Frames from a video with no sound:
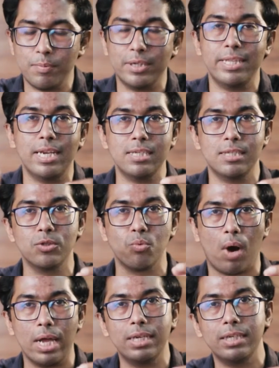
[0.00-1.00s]
but there is this
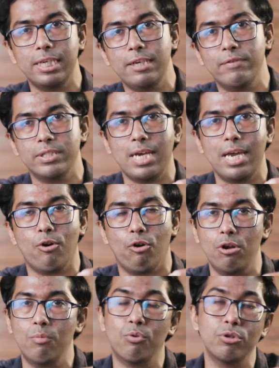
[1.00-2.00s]
one key which I
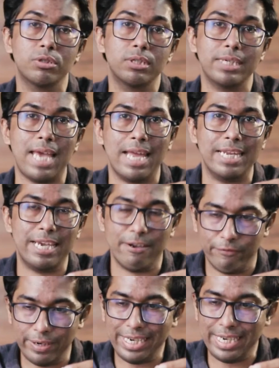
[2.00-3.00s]
almost carry
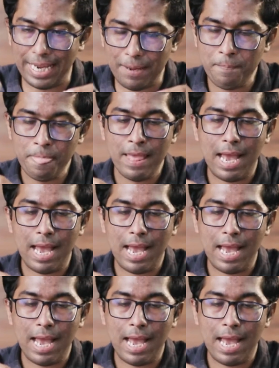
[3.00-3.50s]
every day,